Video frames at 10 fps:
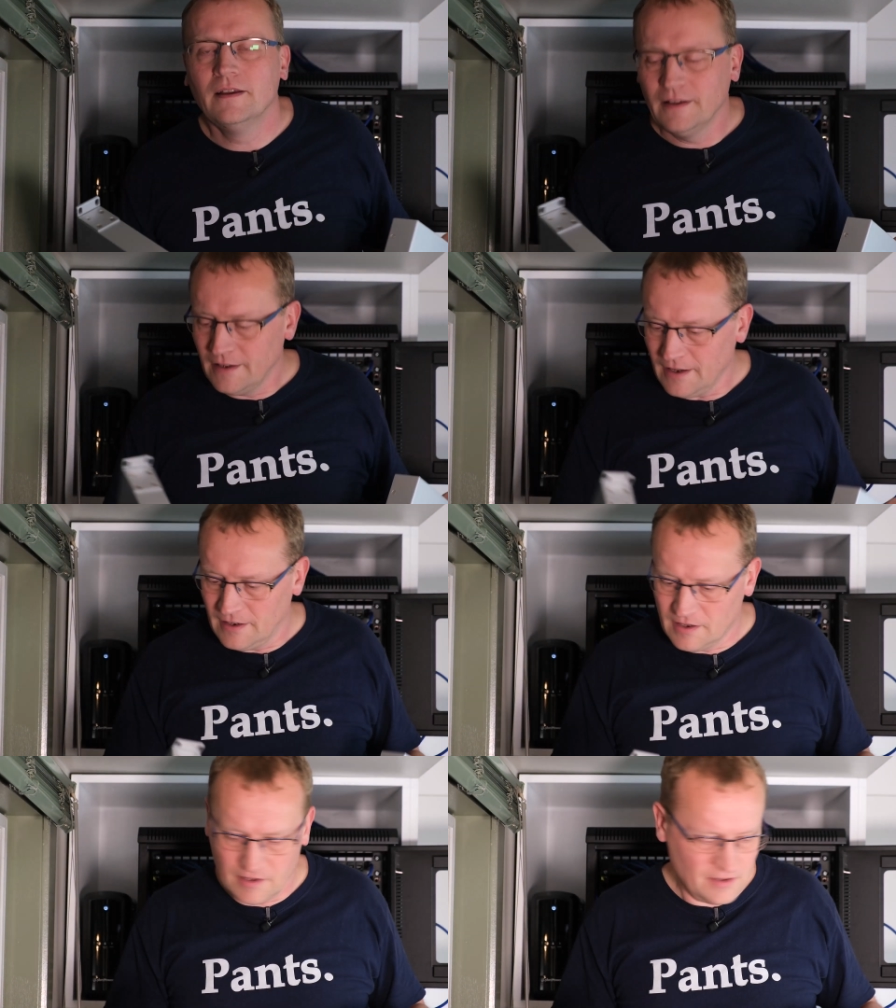
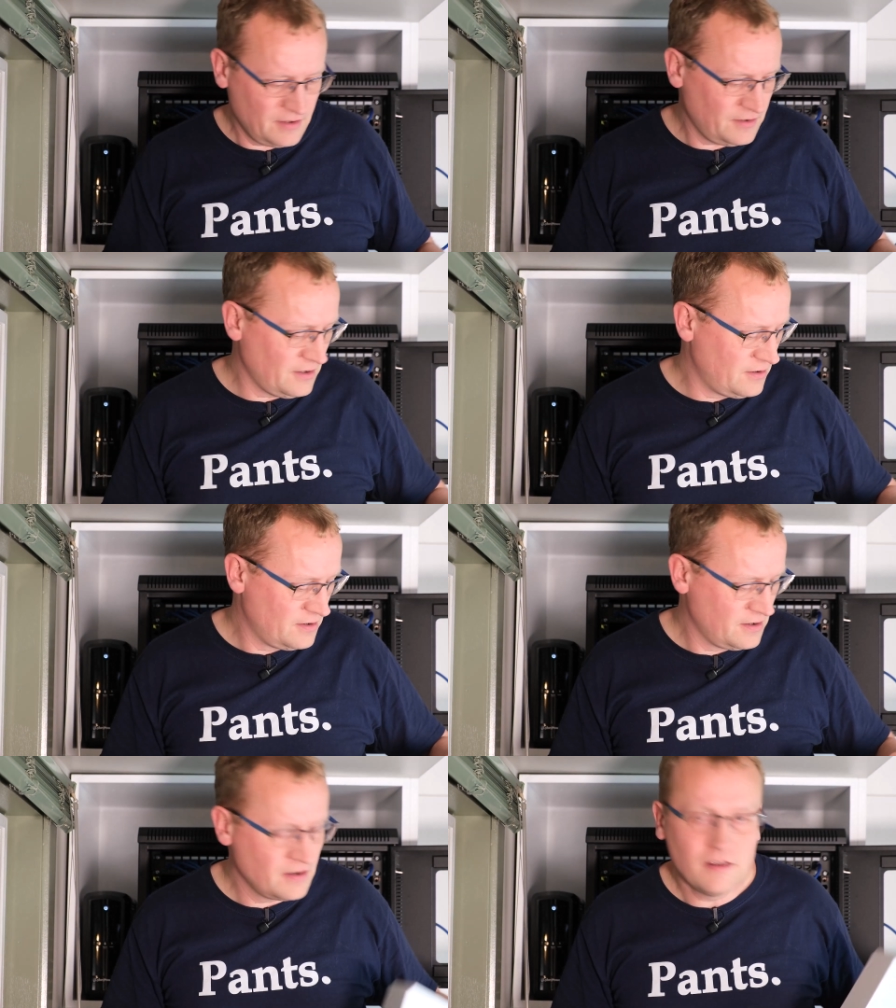Yeah, so
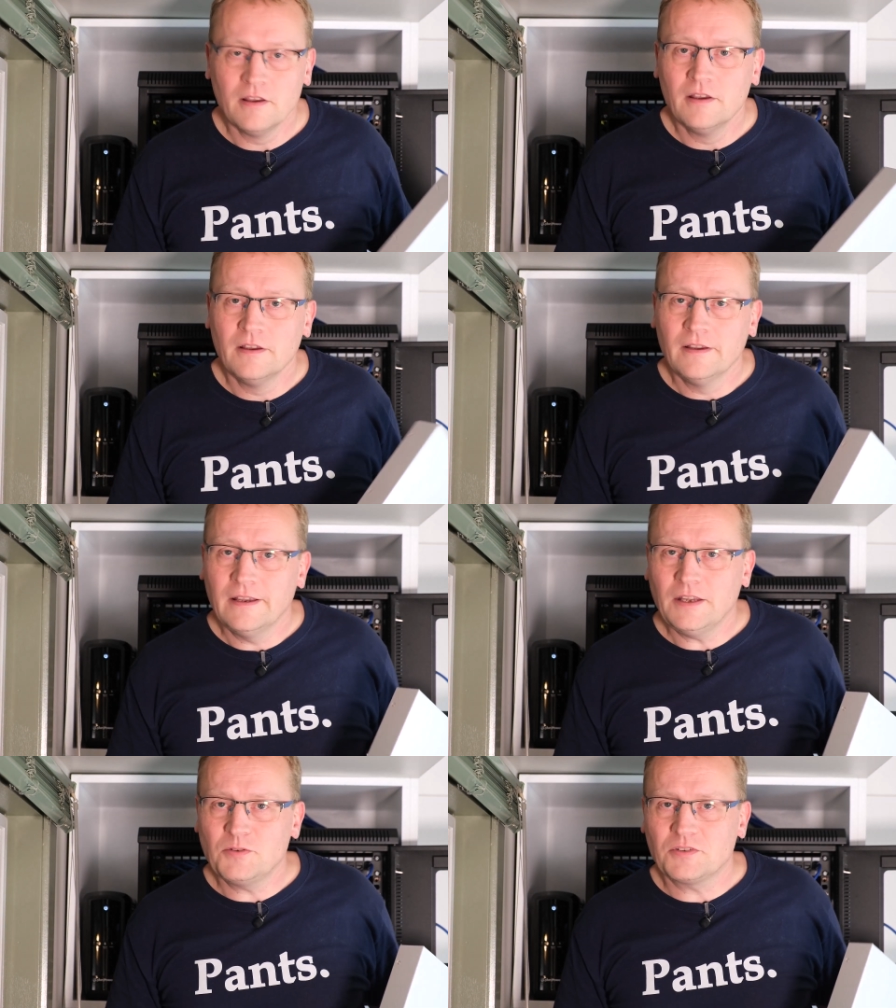
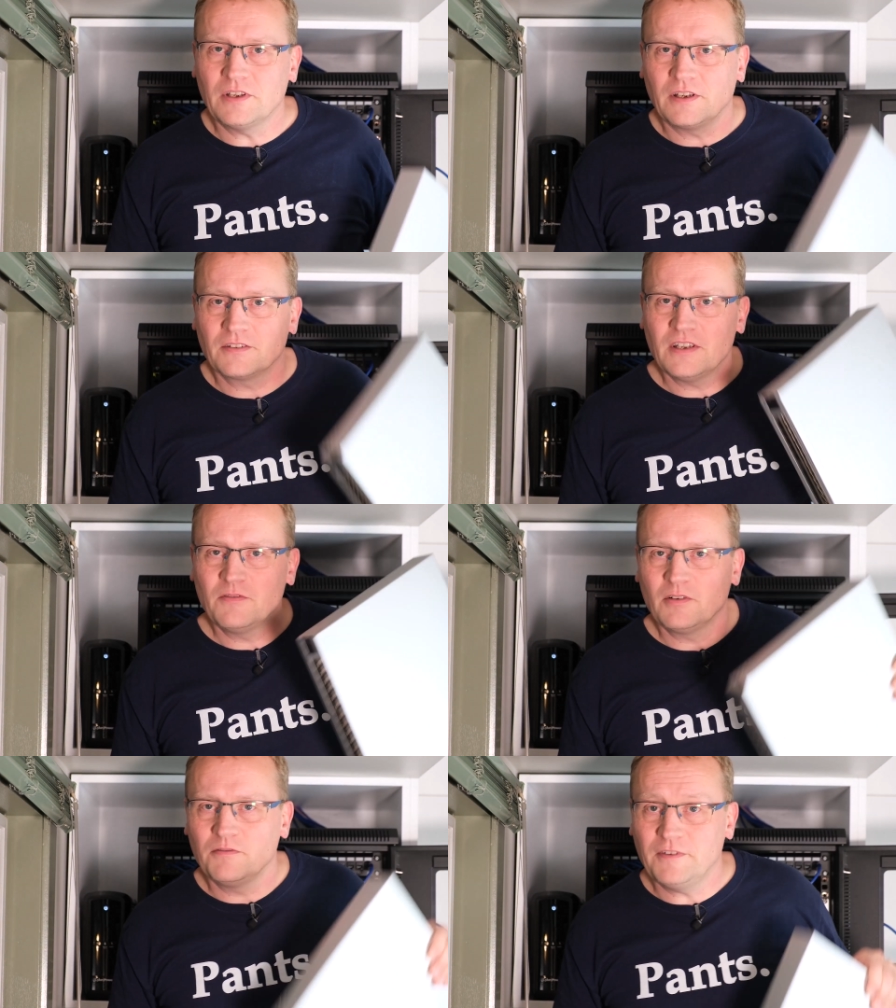interesting. See
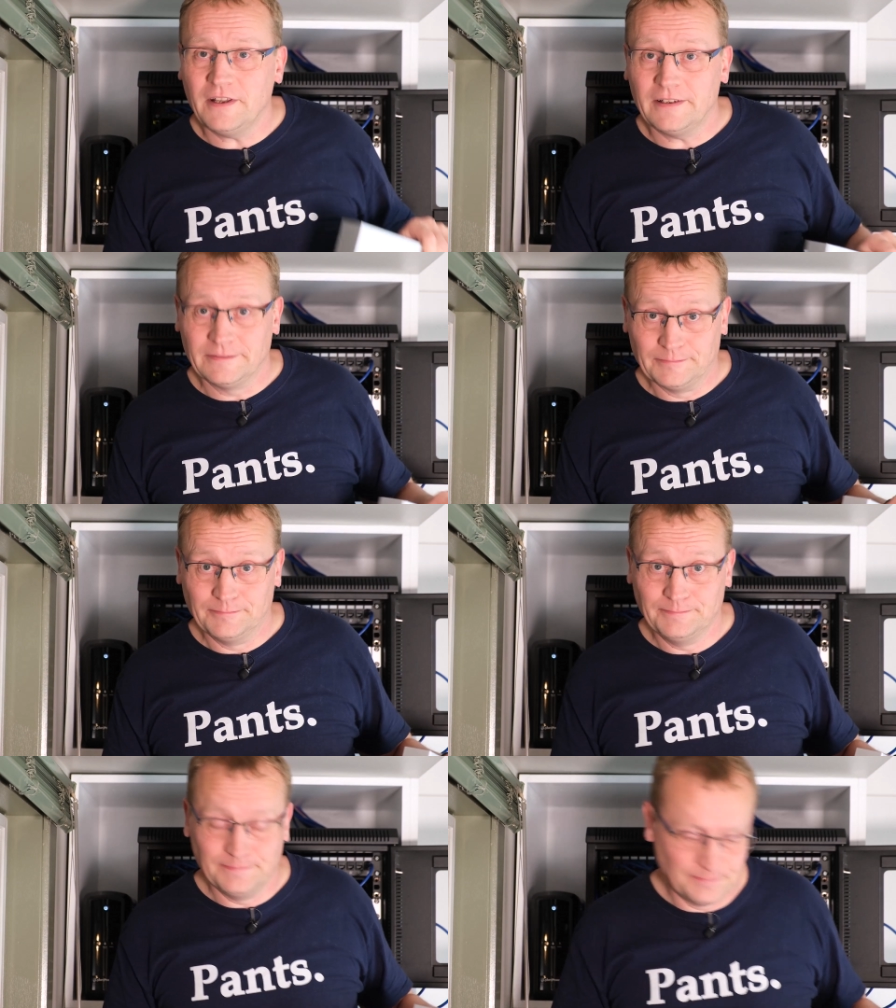if it'll fit. Hmm.